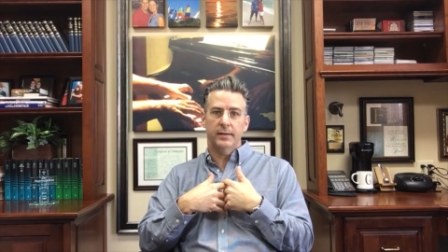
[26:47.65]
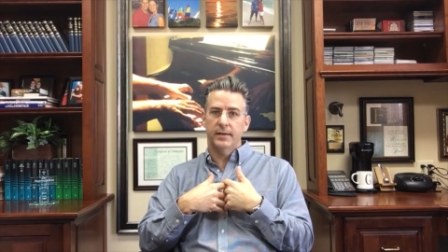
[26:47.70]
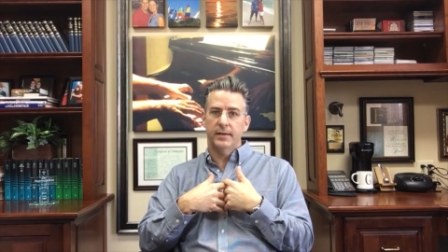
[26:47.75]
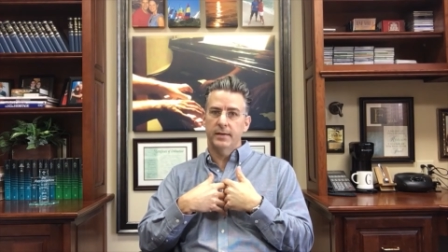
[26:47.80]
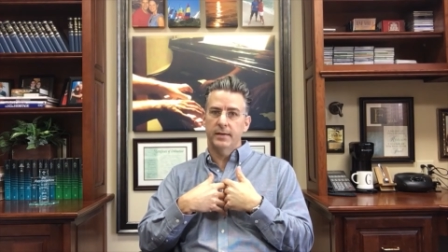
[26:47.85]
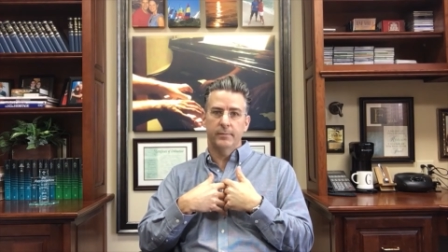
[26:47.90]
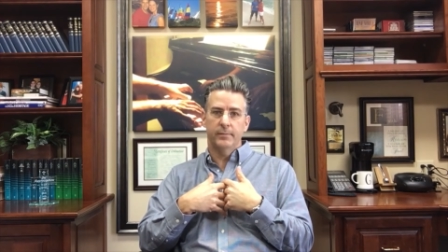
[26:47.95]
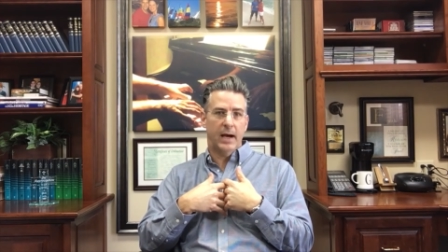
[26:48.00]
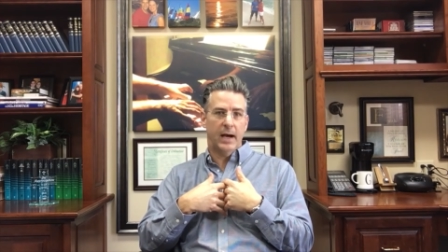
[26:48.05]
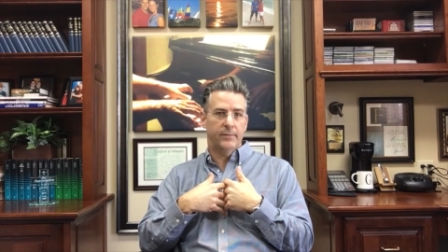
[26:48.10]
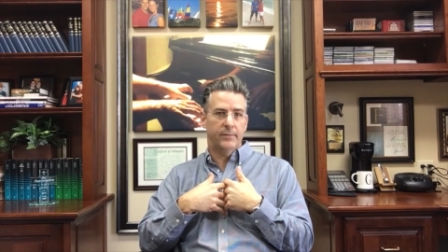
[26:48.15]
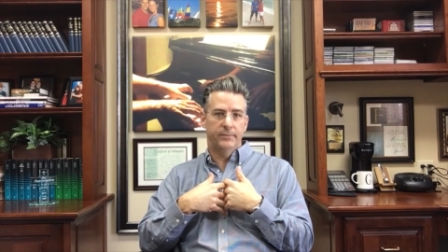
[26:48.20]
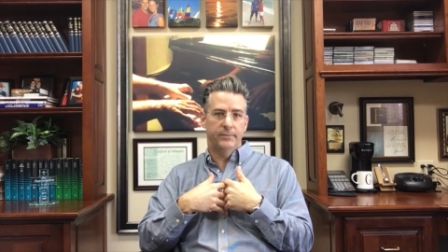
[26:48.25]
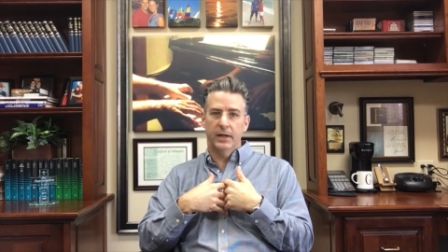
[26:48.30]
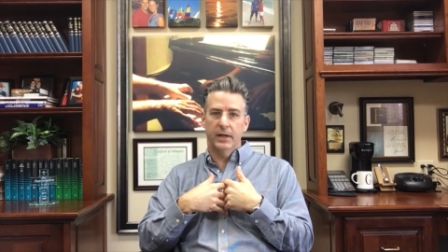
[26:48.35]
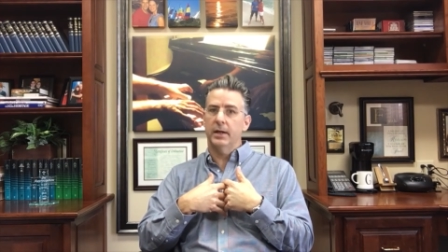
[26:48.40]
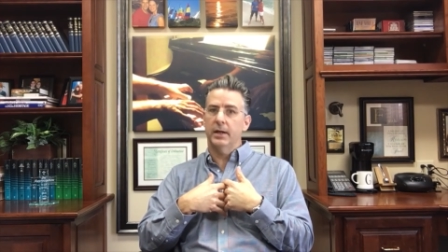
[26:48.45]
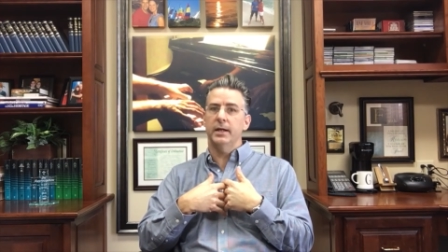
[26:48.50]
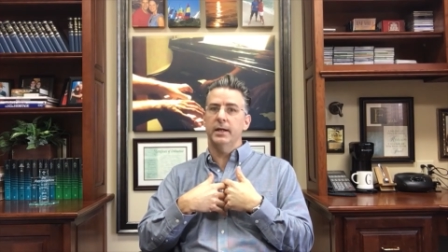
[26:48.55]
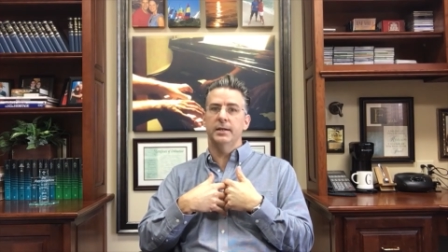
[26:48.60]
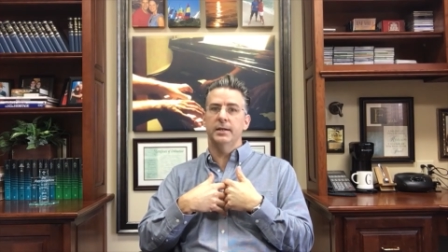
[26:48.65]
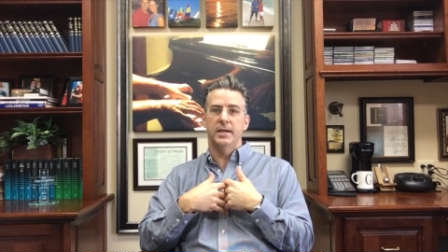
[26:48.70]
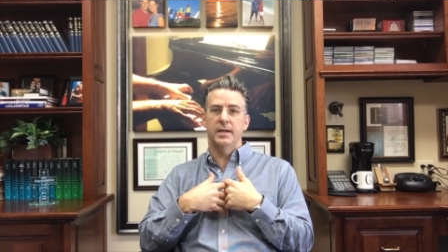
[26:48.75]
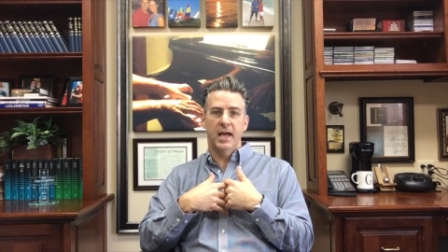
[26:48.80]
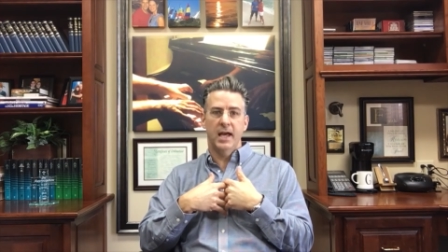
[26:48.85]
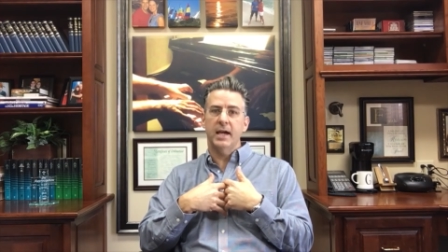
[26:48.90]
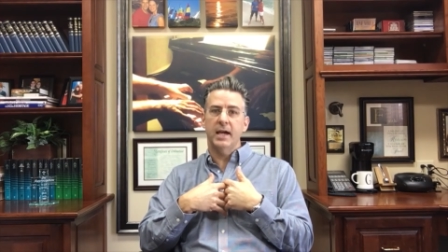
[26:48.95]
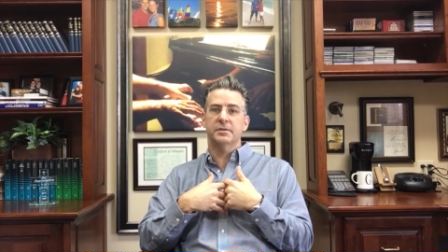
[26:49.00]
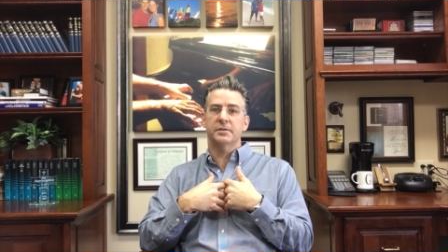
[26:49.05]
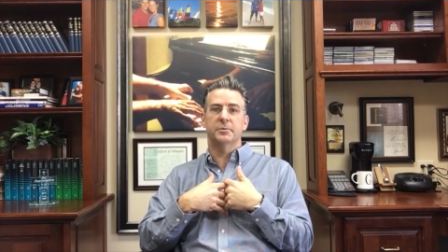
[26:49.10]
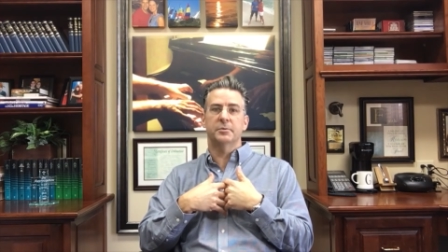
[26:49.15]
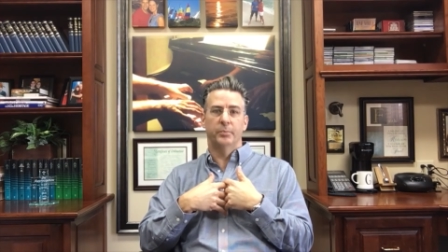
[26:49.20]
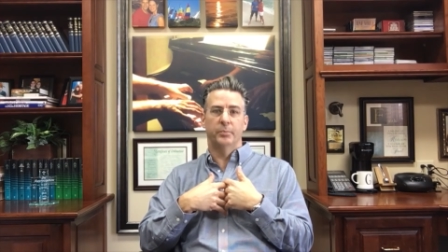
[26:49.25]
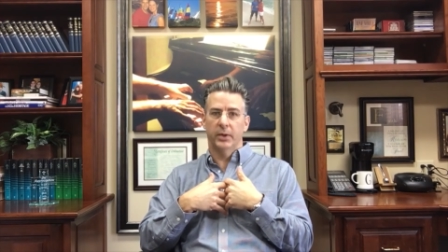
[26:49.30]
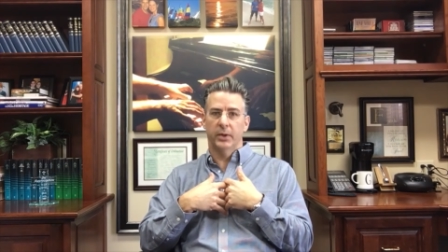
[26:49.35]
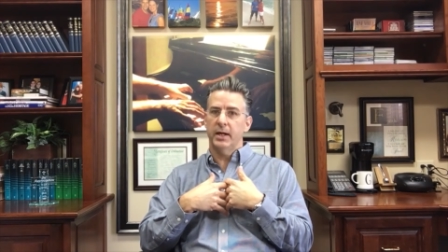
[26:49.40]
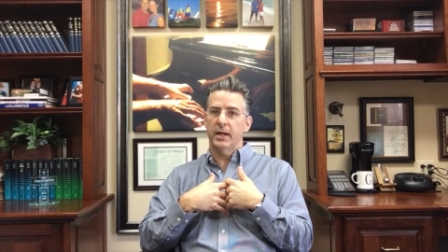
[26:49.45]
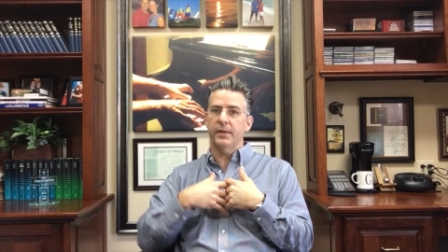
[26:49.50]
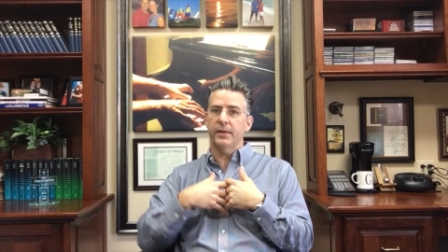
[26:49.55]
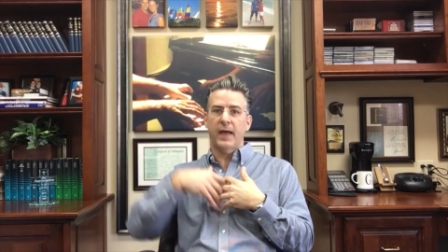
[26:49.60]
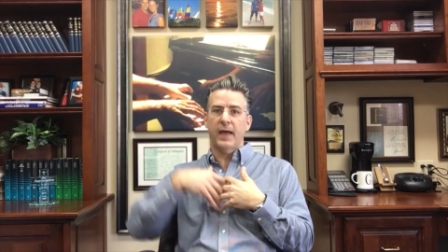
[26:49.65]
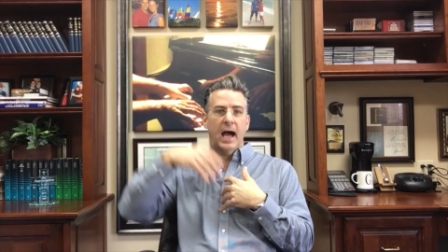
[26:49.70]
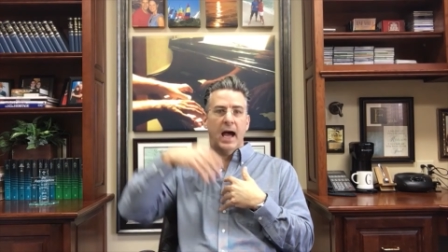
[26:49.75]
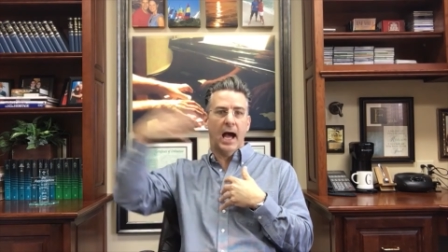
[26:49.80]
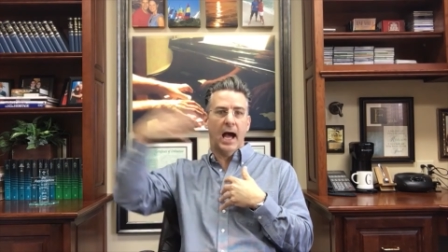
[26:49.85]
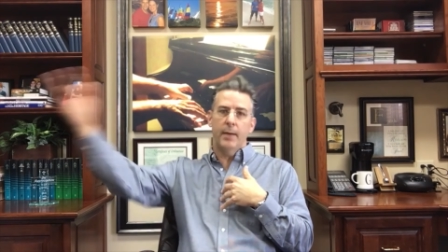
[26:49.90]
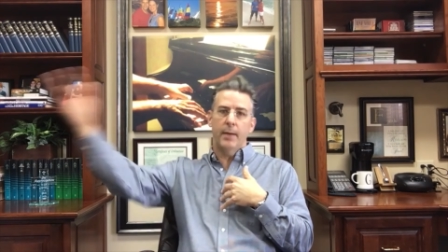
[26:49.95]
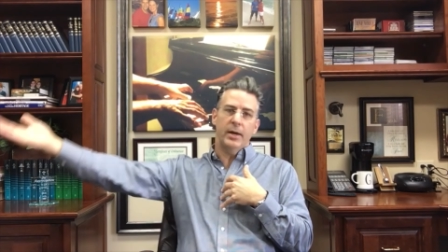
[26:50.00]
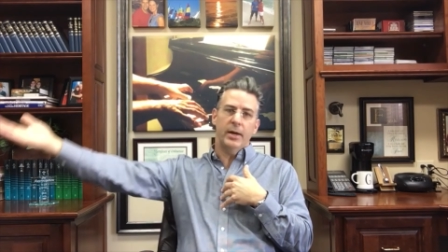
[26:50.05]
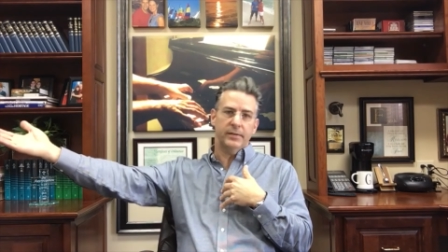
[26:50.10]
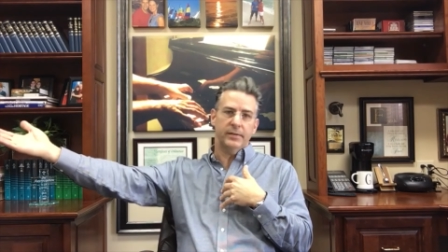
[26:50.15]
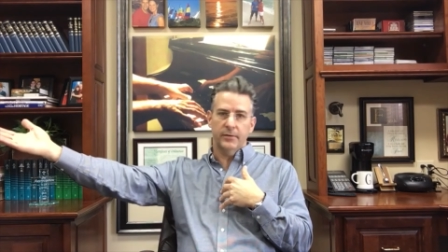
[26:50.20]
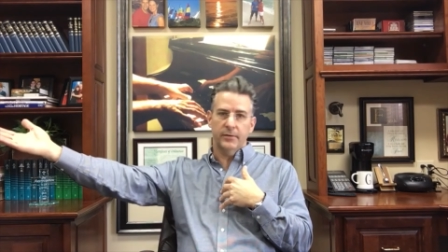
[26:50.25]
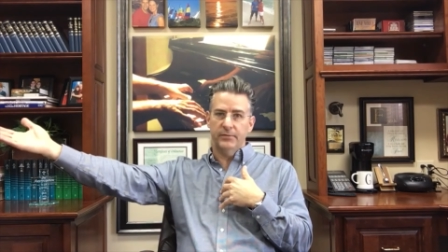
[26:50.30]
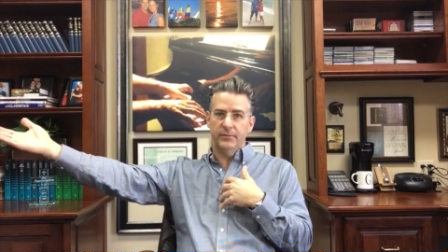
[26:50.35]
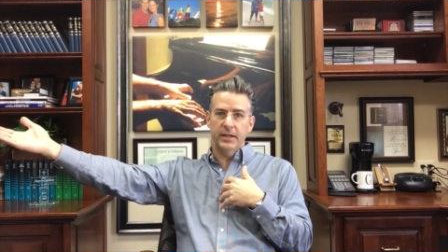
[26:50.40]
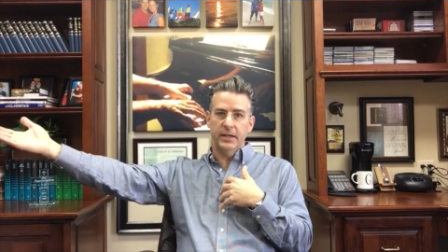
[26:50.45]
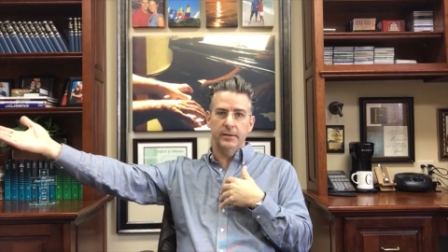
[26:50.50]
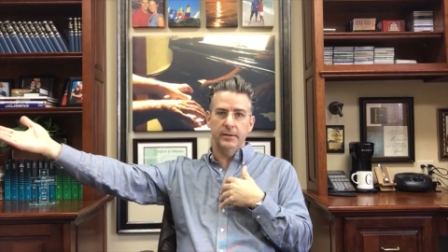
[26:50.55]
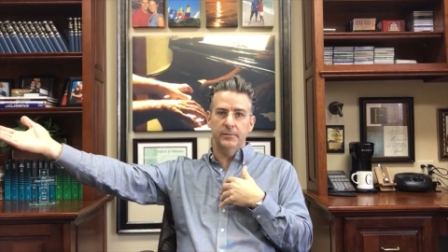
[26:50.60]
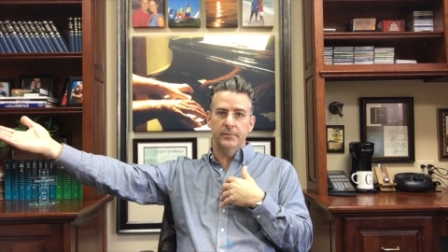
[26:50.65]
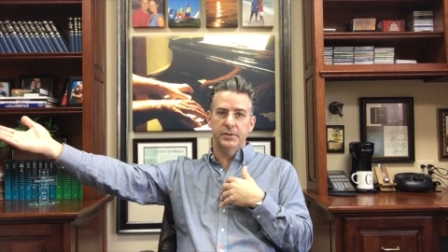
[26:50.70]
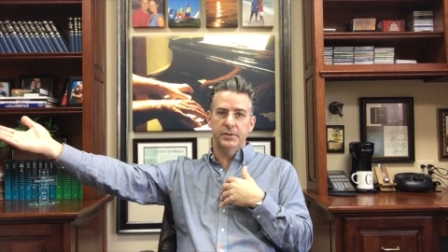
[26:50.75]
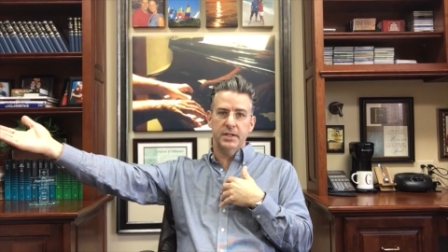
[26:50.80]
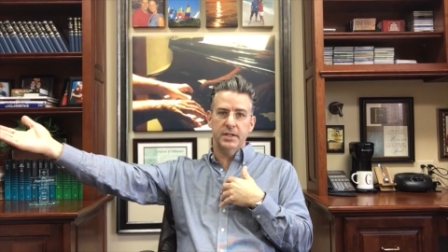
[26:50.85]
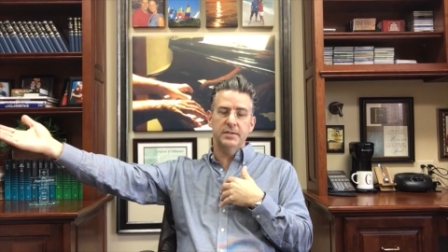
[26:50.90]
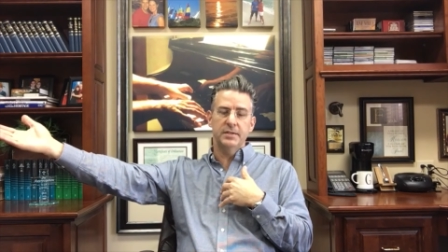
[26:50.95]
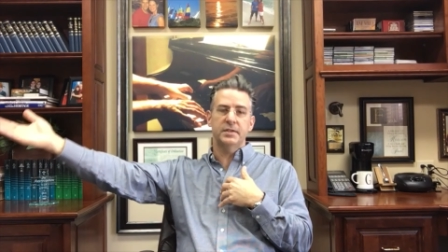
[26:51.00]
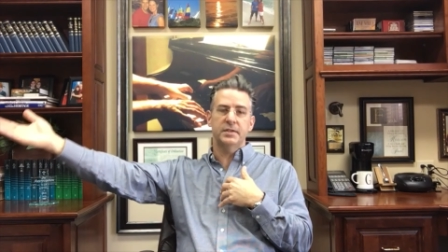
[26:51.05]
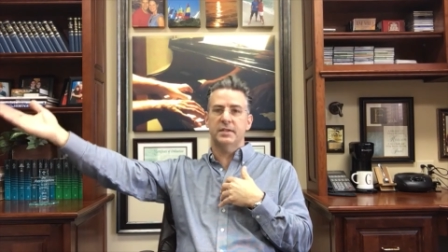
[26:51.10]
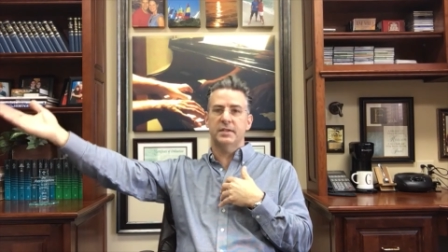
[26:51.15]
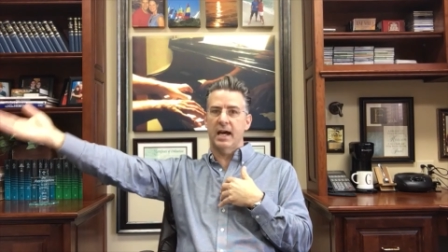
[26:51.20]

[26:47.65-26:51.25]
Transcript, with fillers: then my very next breath, I'm at the feet of Jesus.